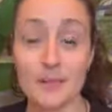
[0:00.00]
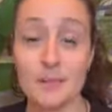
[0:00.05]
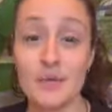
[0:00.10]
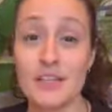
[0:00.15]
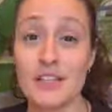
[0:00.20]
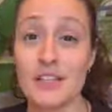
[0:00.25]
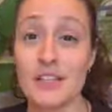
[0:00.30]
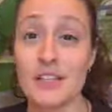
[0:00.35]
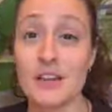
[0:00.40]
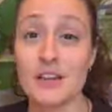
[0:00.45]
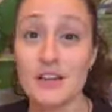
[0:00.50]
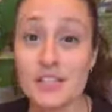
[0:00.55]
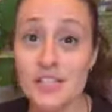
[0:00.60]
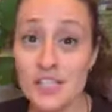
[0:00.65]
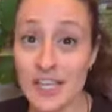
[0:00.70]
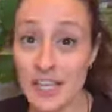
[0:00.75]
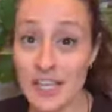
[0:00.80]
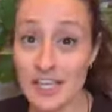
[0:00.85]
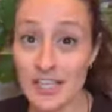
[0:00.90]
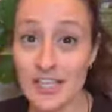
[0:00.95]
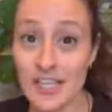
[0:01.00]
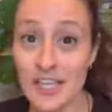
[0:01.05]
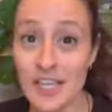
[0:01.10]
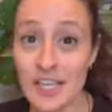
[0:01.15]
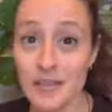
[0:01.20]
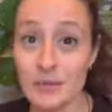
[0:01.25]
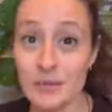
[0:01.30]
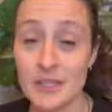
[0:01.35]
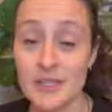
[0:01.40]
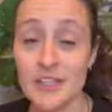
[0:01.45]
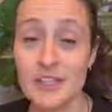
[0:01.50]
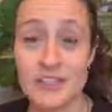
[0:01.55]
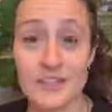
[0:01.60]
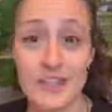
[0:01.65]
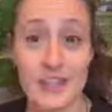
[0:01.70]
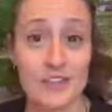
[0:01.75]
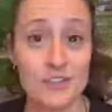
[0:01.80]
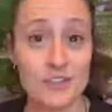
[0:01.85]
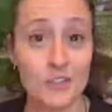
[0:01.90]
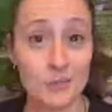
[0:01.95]
But the large candy cane piece
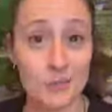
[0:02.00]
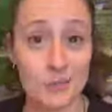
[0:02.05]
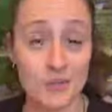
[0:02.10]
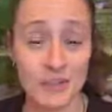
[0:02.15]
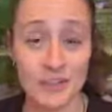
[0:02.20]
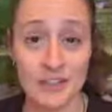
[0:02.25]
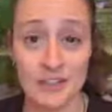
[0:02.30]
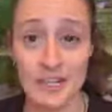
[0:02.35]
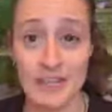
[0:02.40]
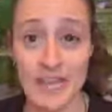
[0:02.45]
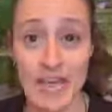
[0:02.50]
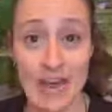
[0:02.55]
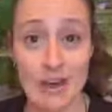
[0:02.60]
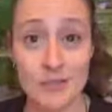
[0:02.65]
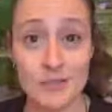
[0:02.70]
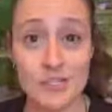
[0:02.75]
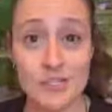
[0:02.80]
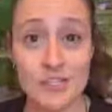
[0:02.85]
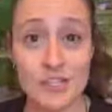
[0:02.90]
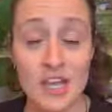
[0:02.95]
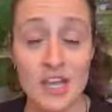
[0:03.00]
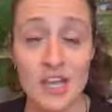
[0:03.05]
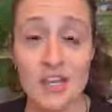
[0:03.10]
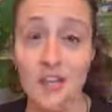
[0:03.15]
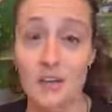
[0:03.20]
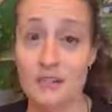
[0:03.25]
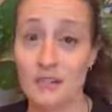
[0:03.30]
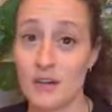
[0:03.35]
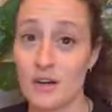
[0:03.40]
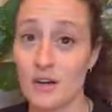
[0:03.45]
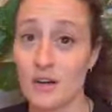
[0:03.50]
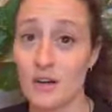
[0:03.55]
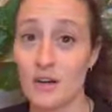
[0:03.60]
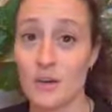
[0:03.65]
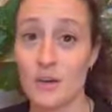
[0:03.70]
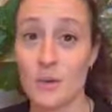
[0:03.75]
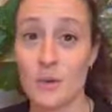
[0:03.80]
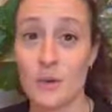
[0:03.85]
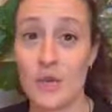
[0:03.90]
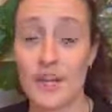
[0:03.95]
I actually put on the couch
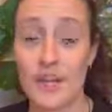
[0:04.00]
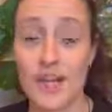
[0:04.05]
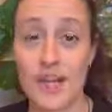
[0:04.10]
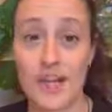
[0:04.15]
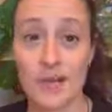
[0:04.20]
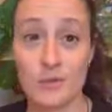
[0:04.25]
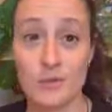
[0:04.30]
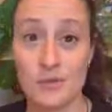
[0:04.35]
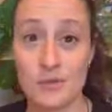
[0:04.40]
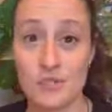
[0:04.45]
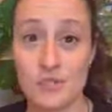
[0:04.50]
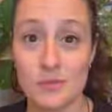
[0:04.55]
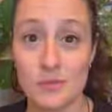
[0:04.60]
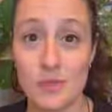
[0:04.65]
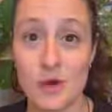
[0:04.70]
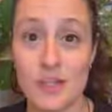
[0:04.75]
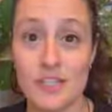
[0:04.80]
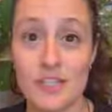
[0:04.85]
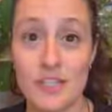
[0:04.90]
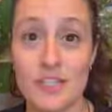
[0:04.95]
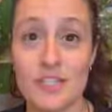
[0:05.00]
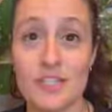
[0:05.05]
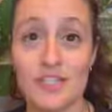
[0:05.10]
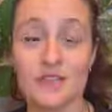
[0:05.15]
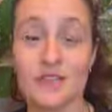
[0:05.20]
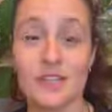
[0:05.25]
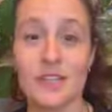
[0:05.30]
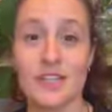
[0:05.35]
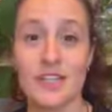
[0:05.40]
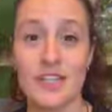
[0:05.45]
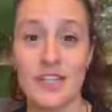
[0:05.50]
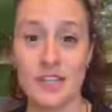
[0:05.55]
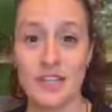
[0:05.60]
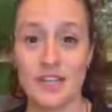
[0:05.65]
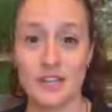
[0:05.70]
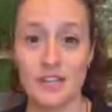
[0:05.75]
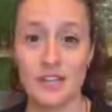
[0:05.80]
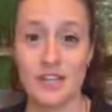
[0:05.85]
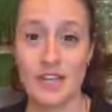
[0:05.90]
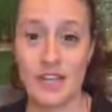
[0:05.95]
for when I was watching TV, and I
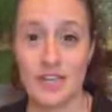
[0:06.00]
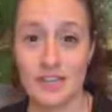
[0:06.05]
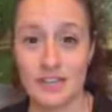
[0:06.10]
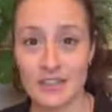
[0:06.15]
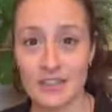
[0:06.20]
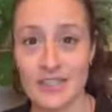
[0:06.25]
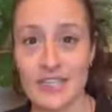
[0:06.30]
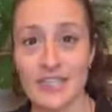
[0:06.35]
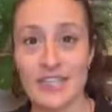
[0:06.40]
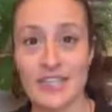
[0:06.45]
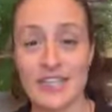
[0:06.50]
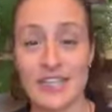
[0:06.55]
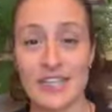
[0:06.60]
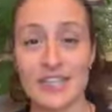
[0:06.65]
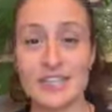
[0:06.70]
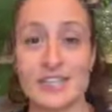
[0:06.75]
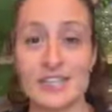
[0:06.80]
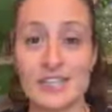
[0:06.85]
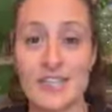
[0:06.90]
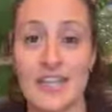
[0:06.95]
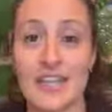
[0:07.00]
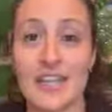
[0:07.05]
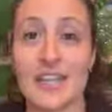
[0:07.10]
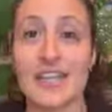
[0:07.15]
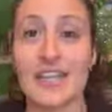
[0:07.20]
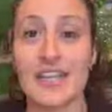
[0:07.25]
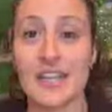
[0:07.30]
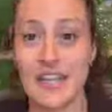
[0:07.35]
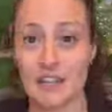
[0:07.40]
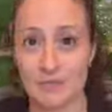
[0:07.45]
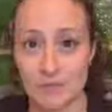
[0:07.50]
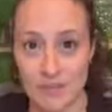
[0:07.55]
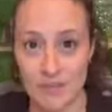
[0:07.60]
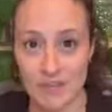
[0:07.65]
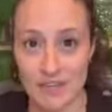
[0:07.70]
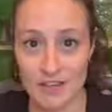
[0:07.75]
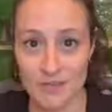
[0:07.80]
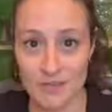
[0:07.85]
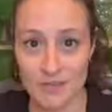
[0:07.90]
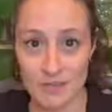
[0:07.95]
could kind of lean against it, and it gave me
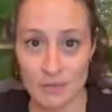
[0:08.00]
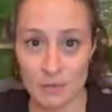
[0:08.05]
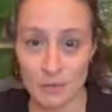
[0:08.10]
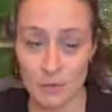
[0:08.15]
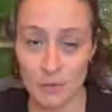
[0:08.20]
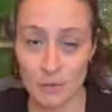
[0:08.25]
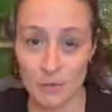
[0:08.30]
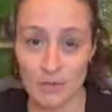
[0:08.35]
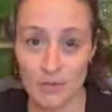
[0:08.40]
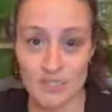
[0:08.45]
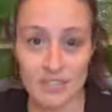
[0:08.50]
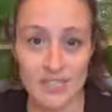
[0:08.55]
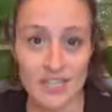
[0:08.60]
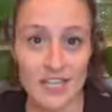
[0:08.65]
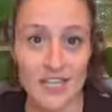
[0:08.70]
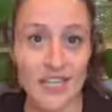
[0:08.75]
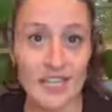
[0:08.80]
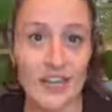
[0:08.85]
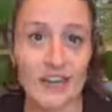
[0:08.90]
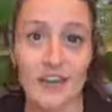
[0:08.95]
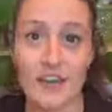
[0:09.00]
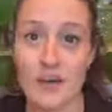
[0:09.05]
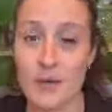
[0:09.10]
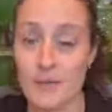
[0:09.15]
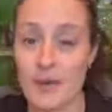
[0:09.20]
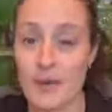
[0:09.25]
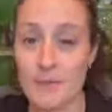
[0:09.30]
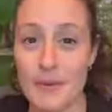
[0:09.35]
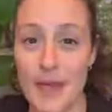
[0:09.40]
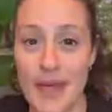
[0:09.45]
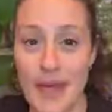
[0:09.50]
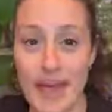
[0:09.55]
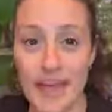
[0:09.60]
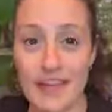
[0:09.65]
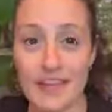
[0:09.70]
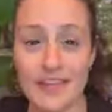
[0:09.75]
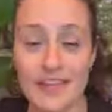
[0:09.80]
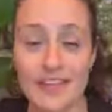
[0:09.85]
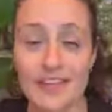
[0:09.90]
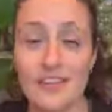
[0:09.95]
enough support on my
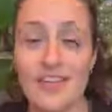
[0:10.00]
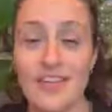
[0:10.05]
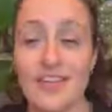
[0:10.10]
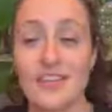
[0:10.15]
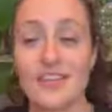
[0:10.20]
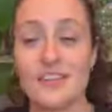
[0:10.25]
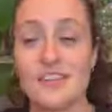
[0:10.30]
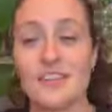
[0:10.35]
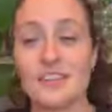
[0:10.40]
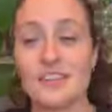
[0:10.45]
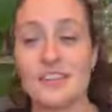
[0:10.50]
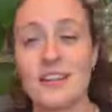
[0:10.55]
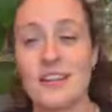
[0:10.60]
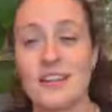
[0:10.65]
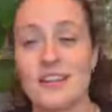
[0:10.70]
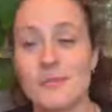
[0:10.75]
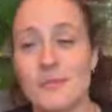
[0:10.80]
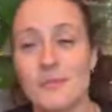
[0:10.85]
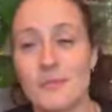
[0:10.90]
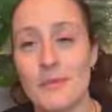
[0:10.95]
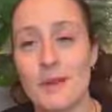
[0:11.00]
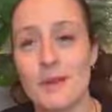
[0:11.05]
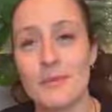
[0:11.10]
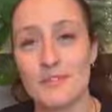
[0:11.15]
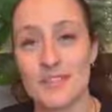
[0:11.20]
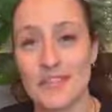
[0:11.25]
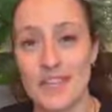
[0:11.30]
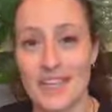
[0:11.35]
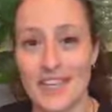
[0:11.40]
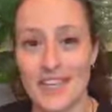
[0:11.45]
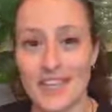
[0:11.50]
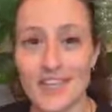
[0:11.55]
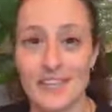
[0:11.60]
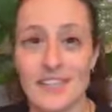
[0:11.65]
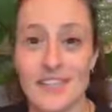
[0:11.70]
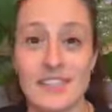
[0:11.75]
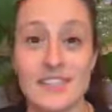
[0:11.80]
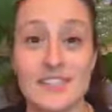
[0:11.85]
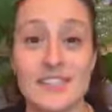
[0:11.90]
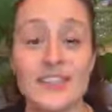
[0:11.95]
back, and then I could just kind of melt in,
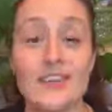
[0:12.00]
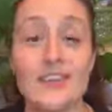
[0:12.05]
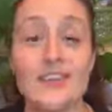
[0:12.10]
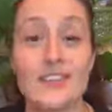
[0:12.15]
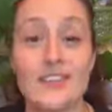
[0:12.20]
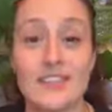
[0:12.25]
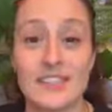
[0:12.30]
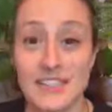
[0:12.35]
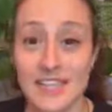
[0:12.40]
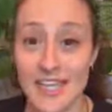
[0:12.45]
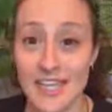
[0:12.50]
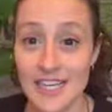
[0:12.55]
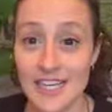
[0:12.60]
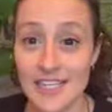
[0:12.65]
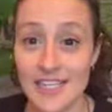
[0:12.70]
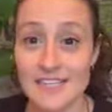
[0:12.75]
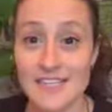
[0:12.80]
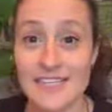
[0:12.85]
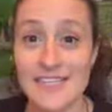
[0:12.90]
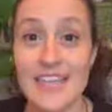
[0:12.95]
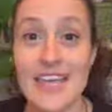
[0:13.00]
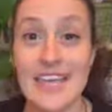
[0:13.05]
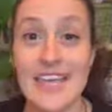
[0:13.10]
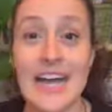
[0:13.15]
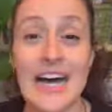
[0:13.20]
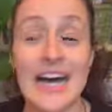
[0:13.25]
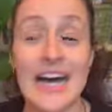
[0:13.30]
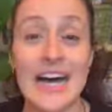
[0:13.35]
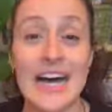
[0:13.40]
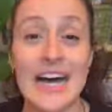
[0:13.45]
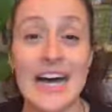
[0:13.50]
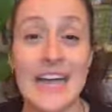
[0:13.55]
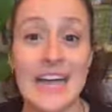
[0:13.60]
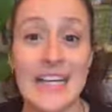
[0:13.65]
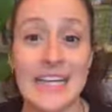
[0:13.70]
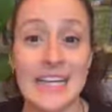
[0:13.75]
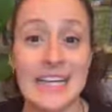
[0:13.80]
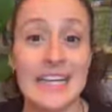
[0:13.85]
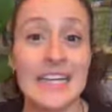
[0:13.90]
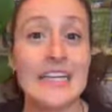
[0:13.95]
because there were days that I
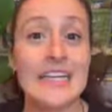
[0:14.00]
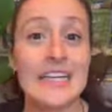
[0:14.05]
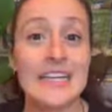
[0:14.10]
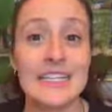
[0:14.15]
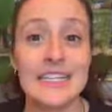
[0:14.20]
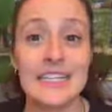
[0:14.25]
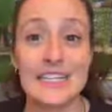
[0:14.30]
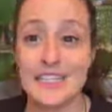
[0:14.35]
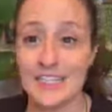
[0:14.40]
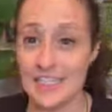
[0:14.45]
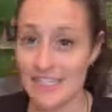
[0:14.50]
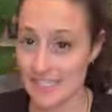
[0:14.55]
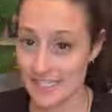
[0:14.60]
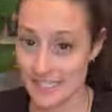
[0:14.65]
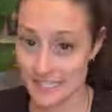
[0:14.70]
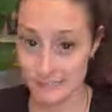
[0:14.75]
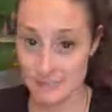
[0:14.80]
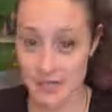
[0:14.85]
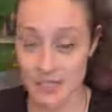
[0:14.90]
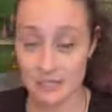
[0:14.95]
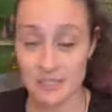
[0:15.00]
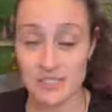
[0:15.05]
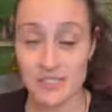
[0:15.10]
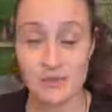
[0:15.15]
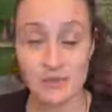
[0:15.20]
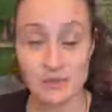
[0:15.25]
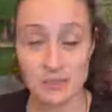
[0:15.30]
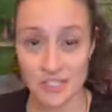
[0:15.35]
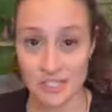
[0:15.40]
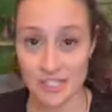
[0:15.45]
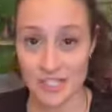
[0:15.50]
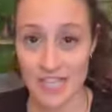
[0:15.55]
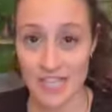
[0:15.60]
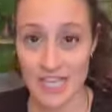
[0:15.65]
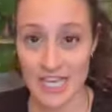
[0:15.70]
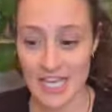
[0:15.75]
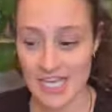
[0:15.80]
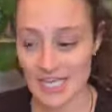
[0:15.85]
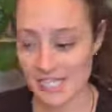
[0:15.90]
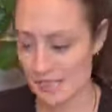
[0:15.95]
needed to melt, especially at
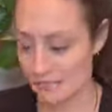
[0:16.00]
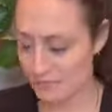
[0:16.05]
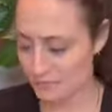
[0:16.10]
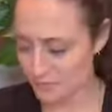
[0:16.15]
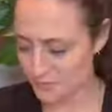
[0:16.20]
the end.